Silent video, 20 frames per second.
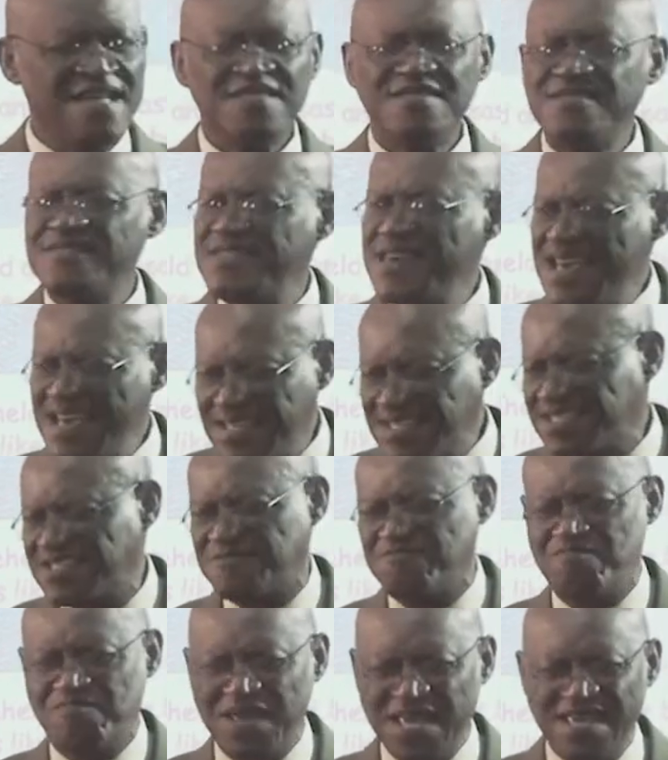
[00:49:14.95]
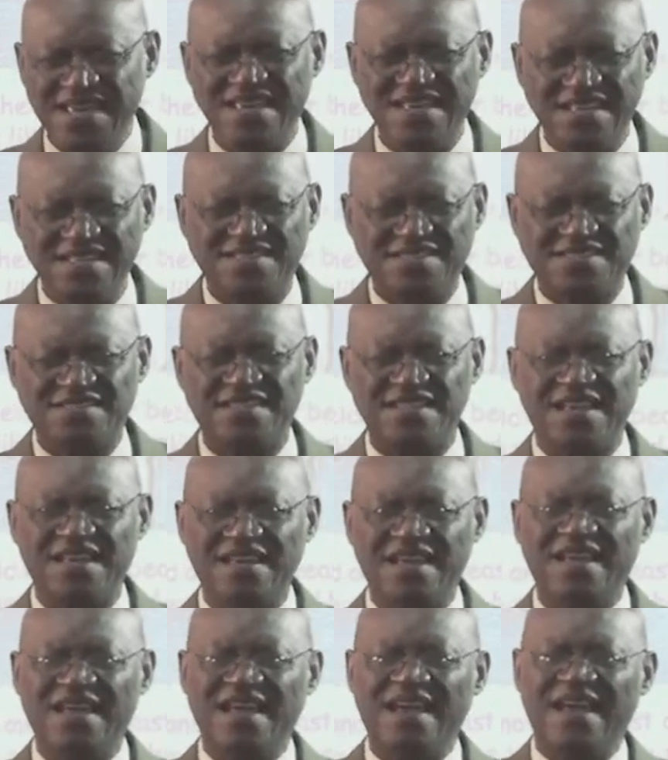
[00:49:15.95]
This beast
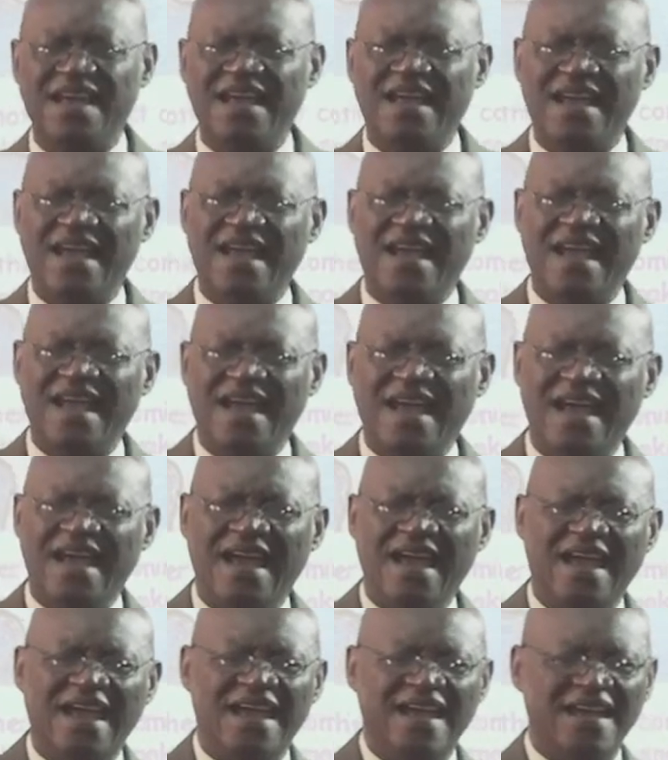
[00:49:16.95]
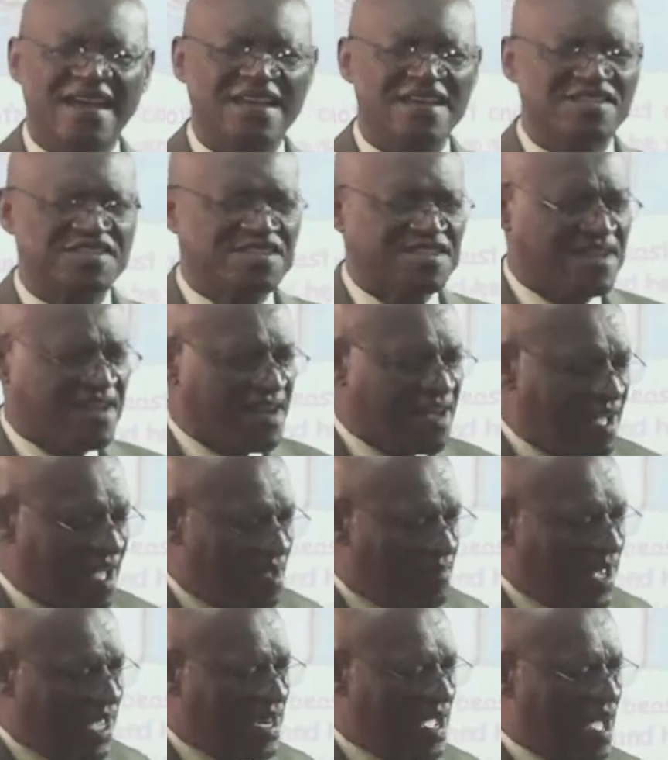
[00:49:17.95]
is
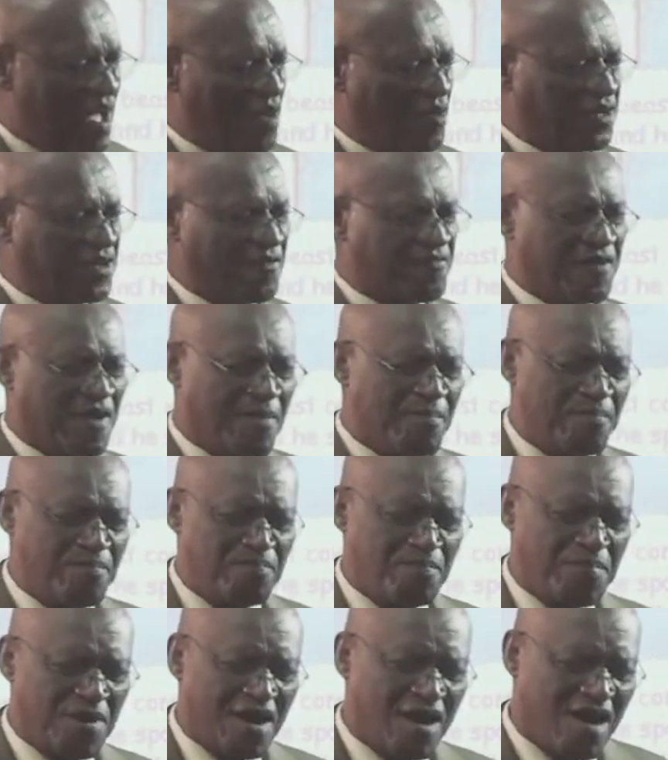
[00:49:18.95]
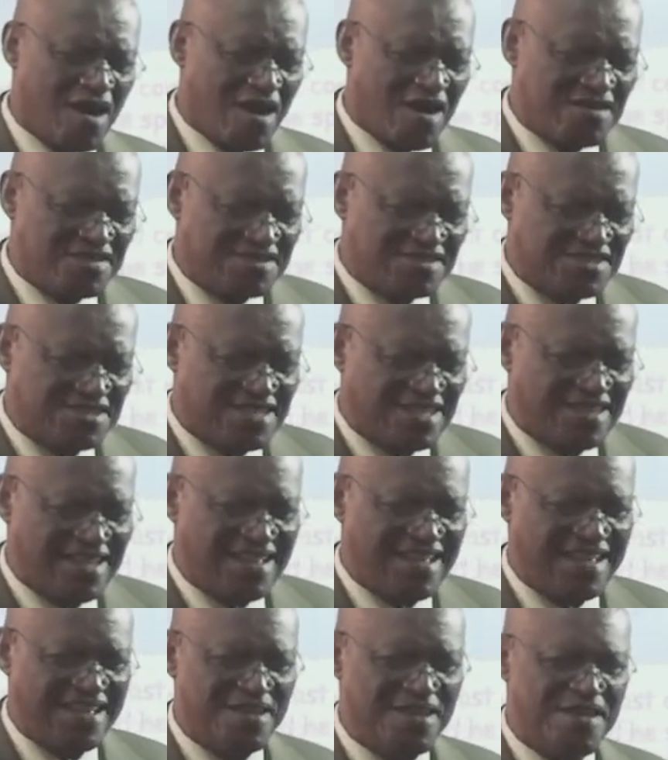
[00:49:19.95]
coming out of a
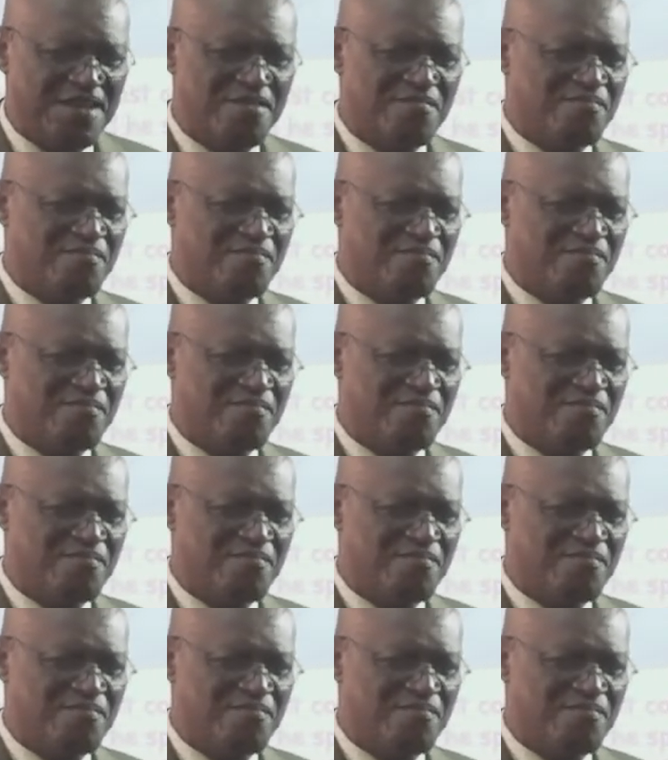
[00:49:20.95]
parsley